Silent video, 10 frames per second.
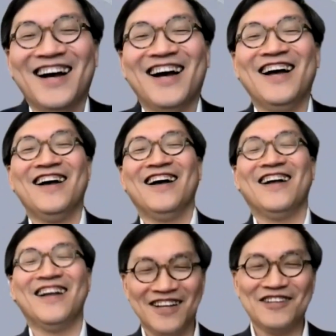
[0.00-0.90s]
We
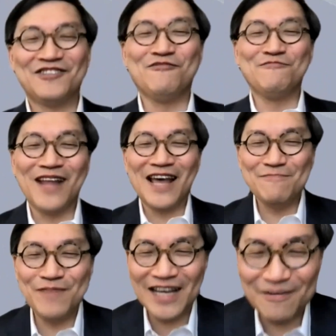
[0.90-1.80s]
will go off
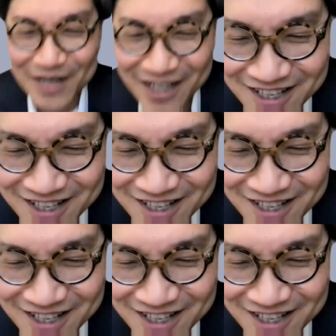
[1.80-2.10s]
and buy.